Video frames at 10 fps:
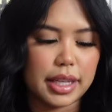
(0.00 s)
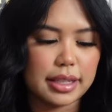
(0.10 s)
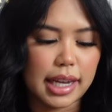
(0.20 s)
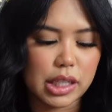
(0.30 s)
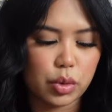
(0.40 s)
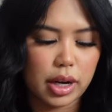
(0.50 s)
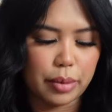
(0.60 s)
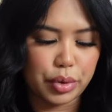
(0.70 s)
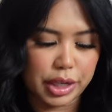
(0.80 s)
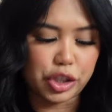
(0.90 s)
this next one,
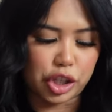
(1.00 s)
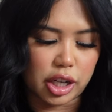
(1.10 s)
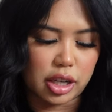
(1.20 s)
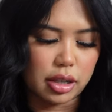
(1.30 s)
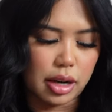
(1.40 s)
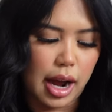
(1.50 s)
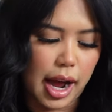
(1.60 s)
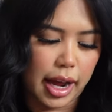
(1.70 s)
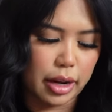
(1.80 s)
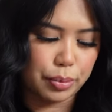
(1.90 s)
I'm pretty sure
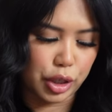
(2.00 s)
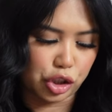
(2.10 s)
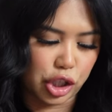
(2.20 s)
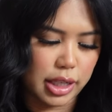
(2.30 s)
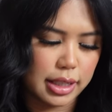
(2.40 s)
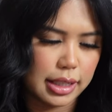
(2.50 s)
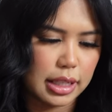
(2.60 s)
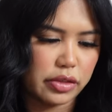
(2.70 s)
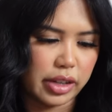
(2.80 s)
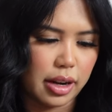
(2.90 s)
I purchased. This
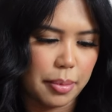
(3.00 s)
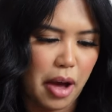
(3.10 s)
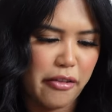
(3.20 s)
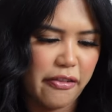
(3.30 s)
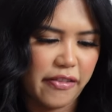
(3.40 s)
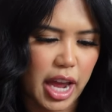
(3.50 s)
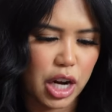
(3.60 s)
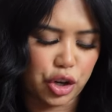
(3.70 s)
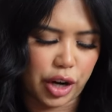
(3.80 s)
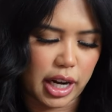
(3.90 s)
is from a Fae
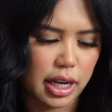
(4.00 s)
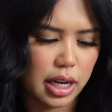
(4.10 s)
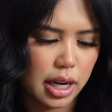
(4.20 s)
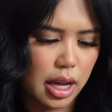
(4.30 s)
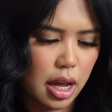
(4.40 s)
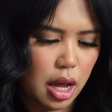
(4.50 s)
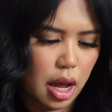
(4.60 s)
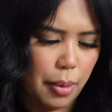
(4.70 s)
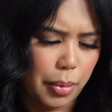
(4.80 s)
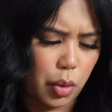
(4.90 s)
Crate,
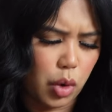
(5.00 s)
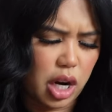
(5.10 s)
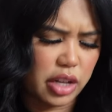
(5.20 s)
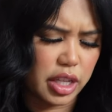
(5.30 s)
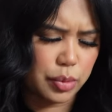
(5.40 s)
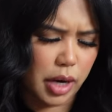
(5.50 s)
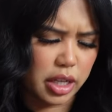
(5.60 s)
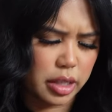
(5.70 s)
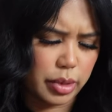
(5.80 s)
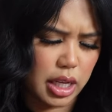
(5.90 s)
but what could this
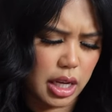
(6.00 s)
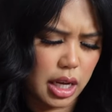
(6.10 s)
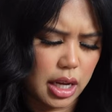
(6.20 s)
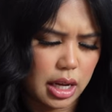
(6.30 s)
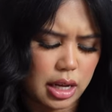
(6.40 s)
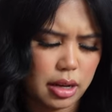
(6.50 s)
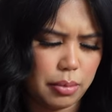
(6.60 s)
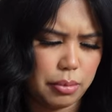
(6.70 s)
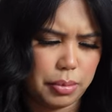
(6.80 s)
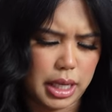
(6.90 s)
possibly
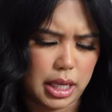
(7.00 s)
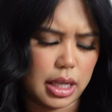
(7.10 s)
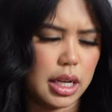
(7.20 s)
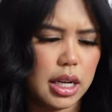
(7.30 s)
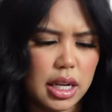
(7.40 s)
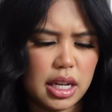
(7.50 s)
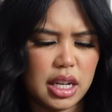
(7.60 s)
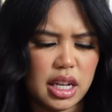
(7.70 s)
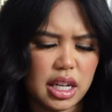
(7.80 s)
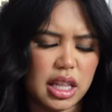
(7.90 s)
be?
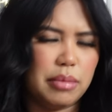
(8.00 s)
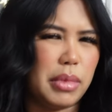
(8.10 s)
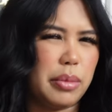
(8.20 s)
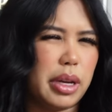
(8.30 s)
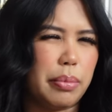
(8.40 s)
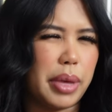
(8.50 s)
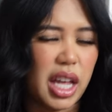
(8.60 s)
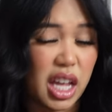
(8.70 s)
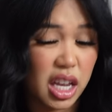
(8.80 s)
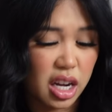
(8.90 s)
Maybe a
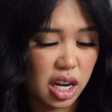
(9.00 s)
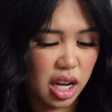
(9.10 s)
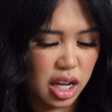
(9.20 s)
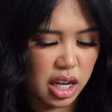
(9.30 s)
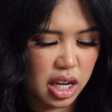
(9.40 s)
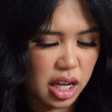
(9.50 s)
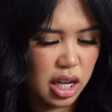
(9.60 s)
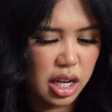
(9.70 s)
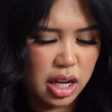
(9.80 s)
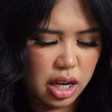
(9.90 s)
pin?
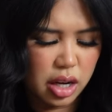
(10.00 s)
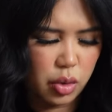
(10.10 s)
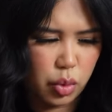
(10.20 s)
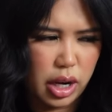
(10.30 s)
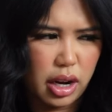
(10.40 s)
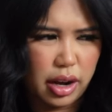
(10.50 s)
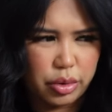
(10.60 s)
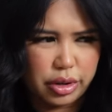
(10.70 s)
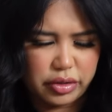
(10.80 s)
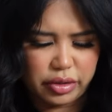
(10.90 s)
What did I
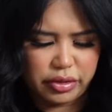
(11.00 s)
order from